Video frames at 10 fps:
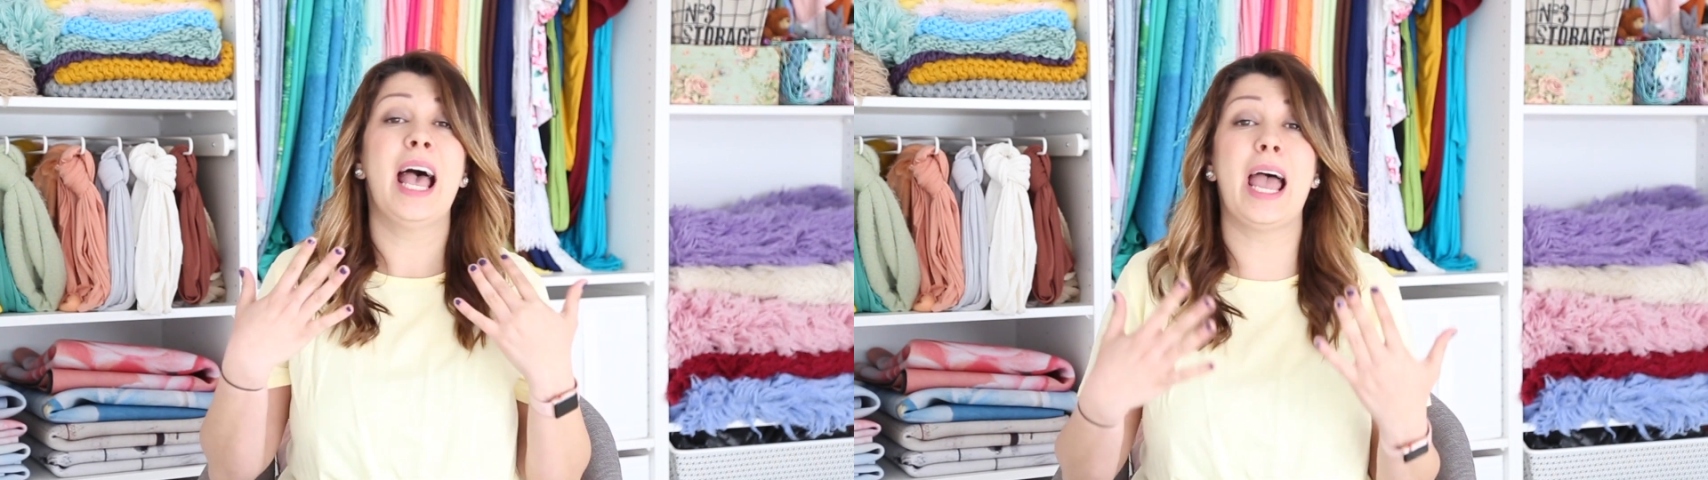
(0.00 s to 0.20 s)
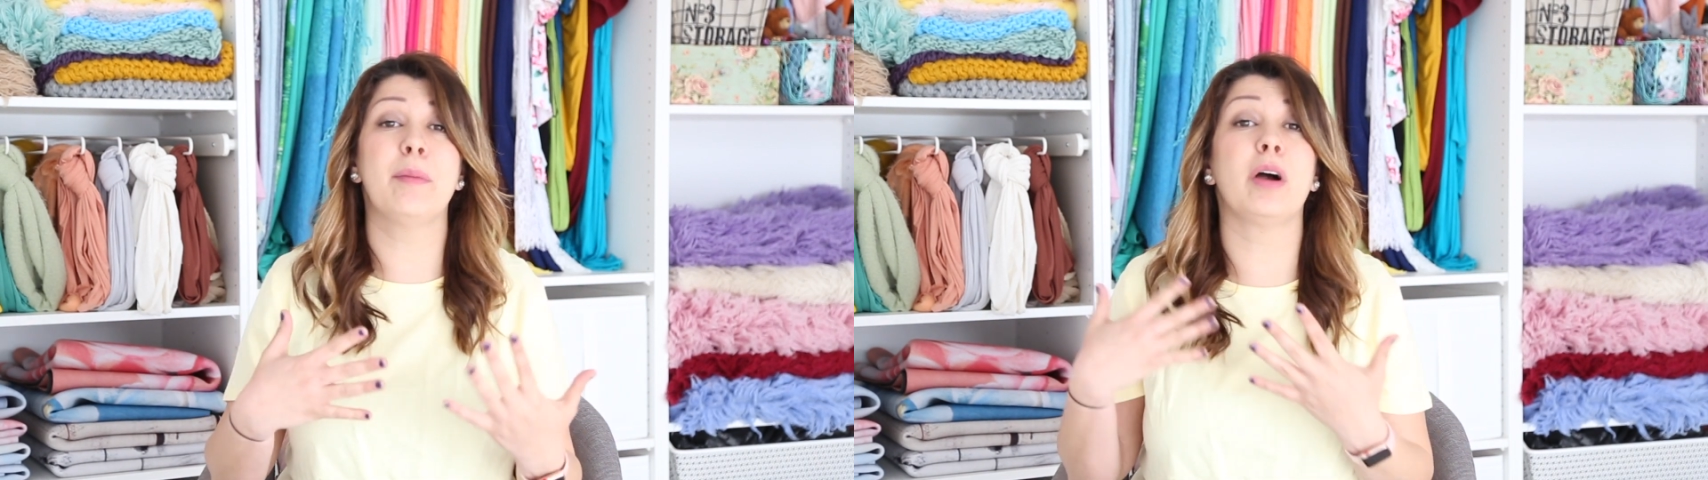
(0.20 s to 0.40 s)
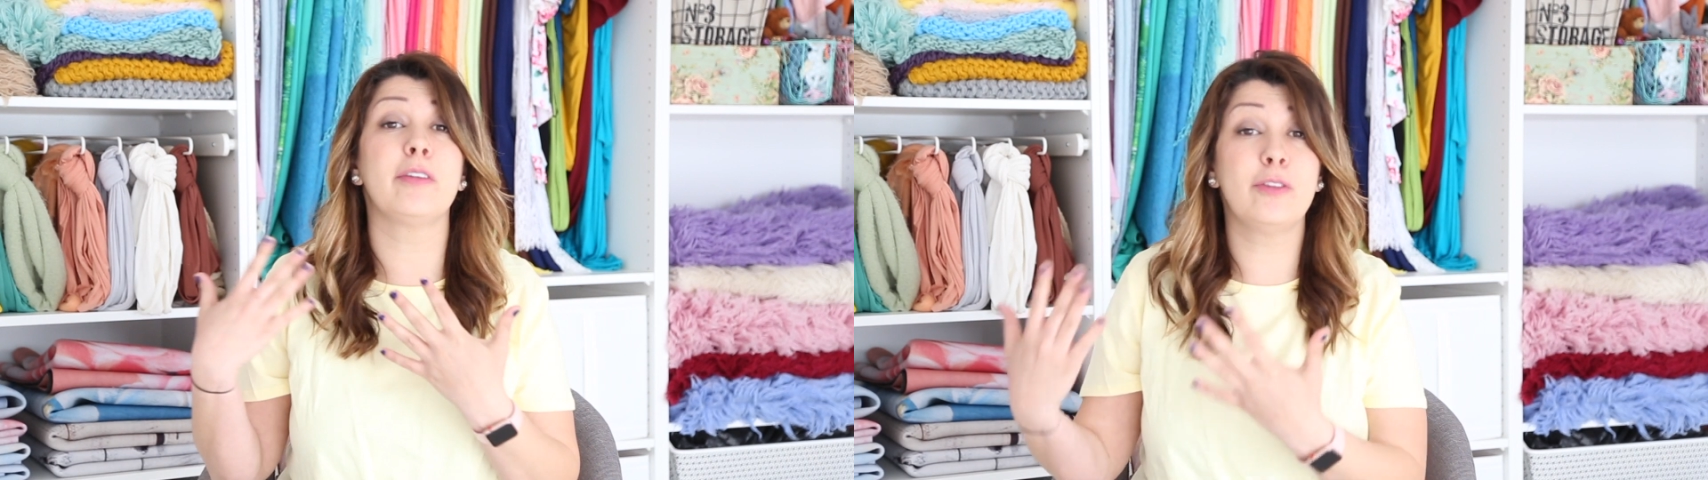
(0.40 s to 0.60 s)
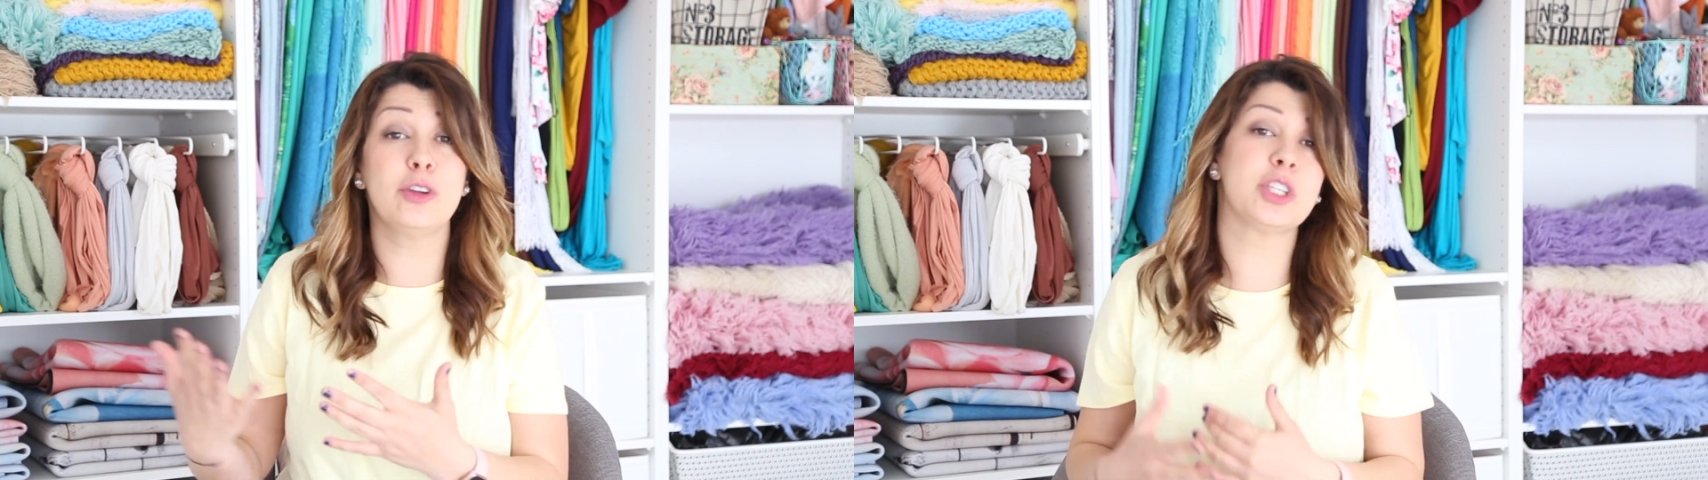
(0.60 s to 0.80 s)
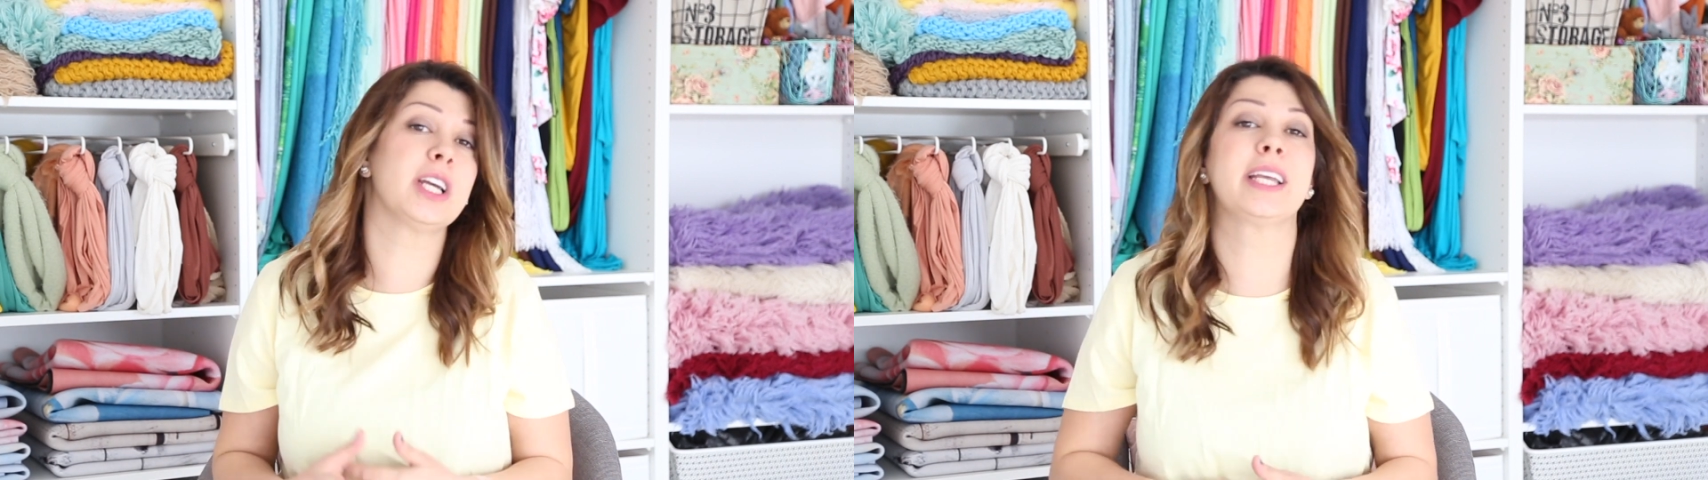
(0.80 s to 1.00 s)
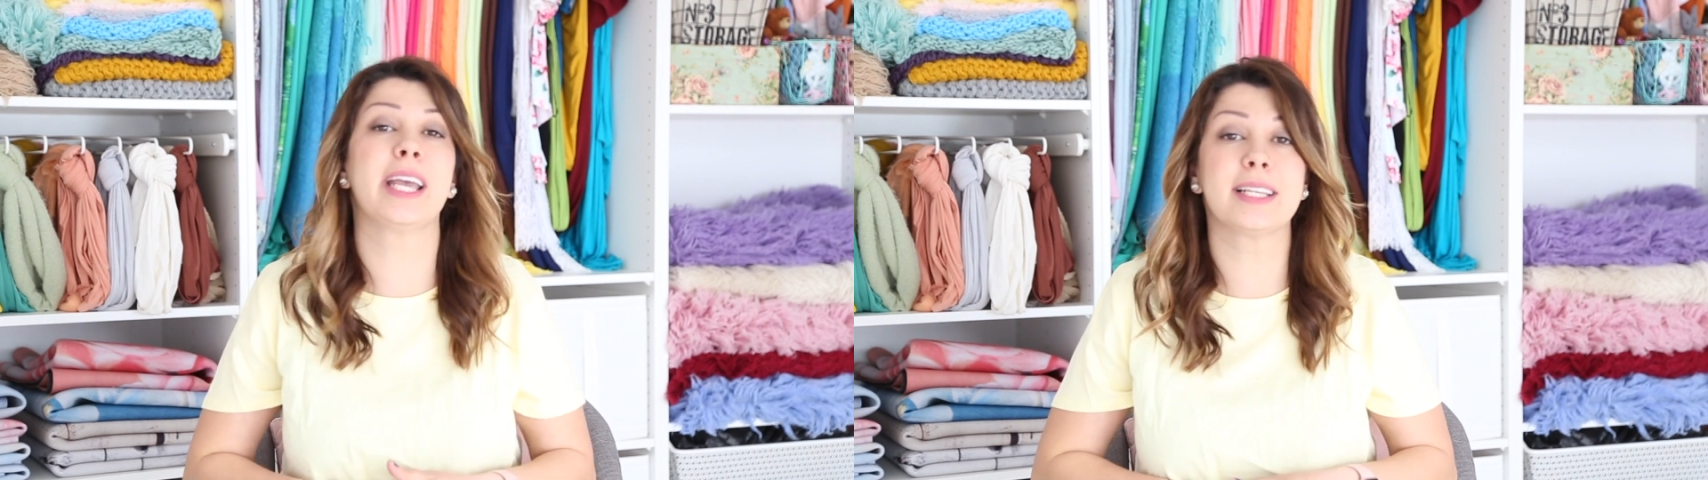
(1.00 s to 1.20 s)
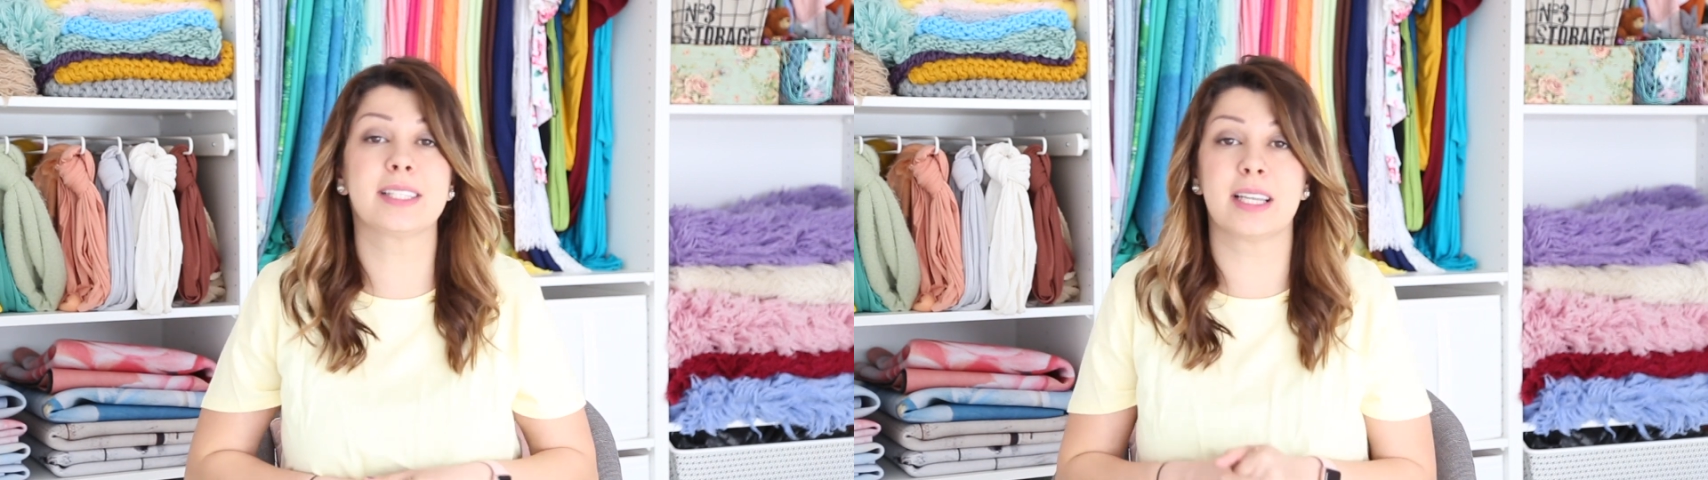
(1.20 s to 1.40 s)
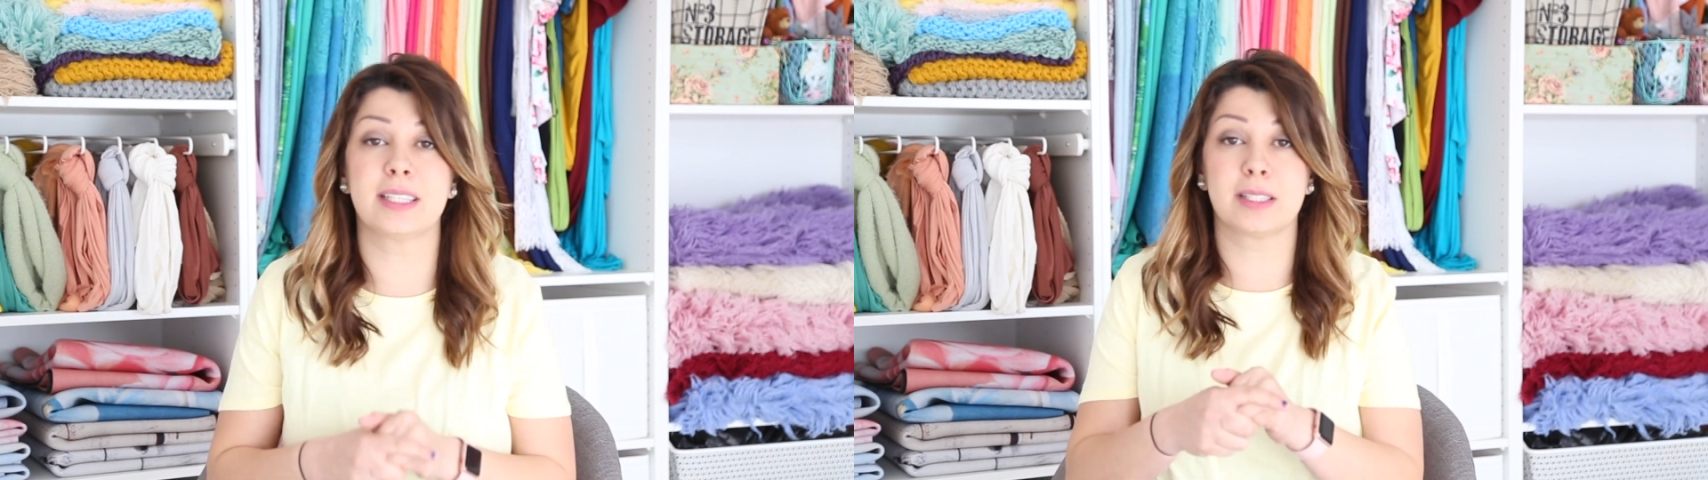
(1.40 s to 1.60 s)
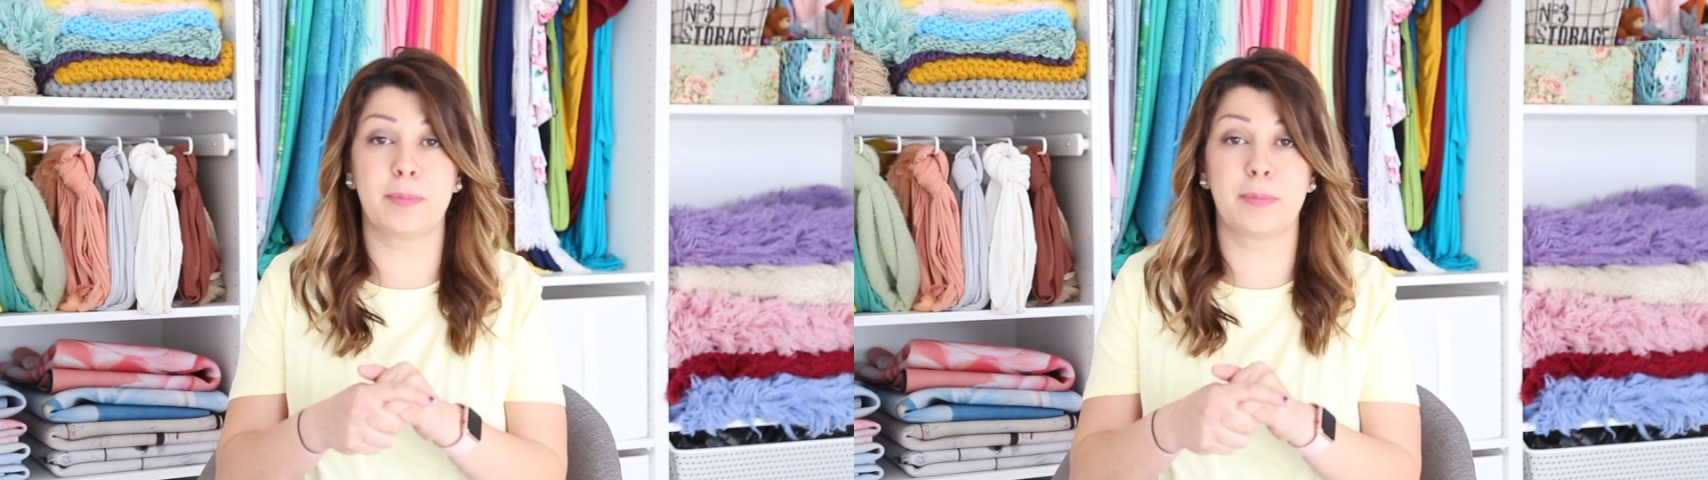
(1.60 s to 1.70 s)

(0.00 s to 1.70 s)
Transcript: and my future guest